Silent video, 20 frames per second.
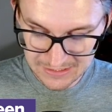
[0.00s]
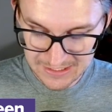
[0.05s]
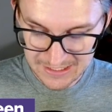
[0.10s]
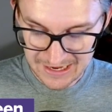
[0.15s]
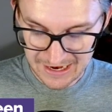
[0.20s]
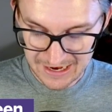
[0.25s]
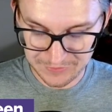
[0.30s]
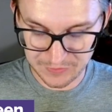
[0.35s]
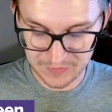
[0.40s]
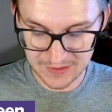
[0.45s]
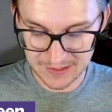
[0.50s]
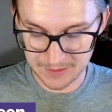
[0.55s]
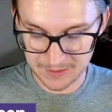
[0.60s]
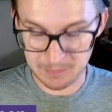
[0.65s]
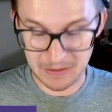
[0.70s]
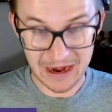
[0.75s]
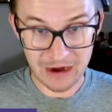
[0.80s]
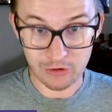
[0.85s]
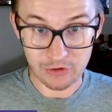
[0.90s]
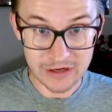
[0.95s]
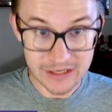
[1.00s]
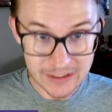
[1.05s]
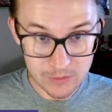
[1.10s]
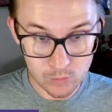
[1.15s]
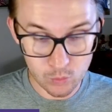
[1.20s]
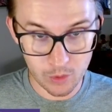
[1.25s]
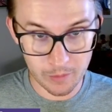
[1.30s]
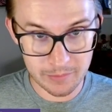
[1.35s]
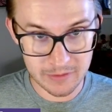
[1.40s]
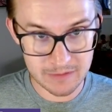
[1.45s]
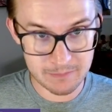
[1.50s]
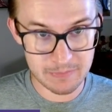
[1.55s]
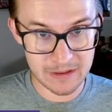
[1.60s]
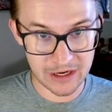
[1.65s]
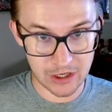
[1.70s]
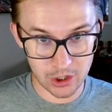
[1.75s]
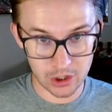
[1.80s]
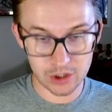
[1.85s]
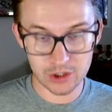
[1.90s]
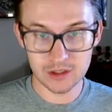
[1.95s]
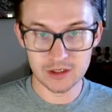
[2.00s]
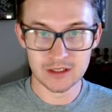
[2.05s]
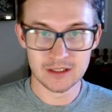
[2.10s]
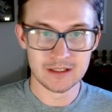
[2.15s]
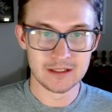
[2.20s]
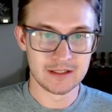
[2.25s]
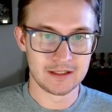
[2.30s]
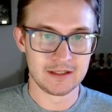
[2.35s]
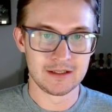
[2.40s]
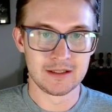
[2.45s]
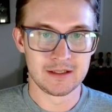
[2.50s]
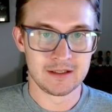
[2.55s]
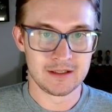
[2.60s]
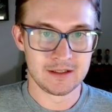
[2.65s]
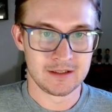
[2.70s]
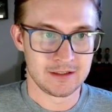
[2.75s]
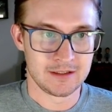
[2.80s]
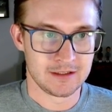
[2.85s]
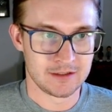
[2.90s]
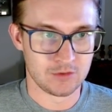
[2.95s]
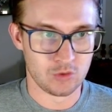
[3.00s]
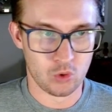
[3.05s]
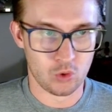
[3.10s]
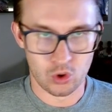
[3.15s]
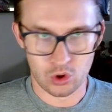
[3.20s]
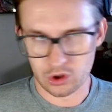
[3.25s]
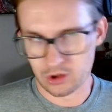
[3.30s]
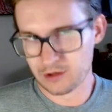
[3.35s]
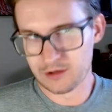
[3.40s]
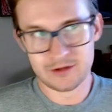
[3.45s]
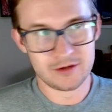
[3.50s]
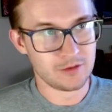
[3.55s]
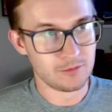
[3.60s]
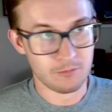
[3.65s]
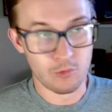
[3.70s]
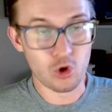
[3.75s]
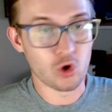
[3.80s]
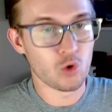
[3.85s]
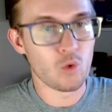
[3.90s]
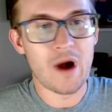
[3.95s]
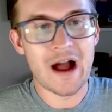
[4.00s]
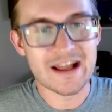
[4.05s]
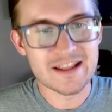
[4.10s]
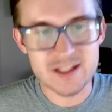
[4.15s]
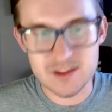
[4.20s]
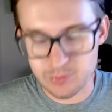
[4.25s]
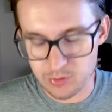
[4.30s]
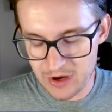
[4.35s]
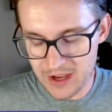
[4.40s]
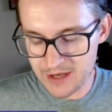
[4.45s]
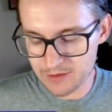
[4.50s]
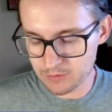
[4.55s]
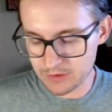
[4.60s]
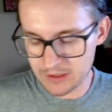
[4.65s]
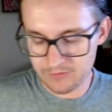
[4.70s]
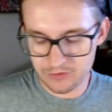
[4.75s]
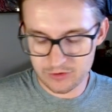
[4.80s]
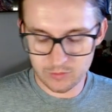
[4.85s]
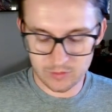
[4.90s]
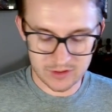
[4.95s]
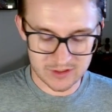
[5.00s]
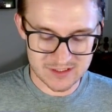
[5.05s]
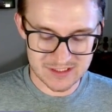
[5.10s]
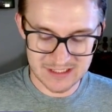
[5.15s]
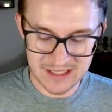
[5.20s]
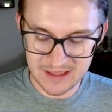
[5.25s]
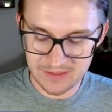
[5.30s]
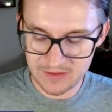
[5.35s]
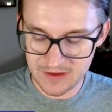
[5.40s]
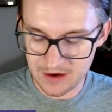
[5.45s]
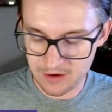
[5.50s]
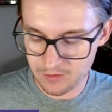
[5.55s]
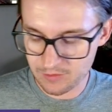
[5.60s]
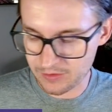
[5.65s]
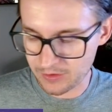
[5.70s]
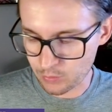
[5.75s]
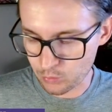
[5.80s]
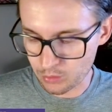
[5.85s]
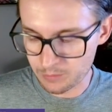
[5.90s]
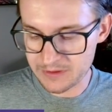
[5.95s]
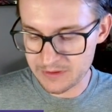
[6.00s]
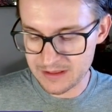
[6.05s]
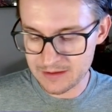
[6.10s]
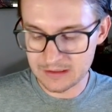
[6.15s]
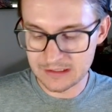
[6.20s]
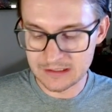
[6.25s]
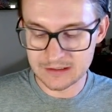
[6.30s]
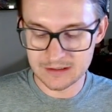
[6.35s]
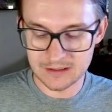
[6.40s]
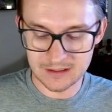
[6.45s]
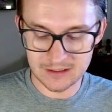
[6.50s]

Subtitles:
I think parity will be bigger or more widespread, whatever you want to say there, there will be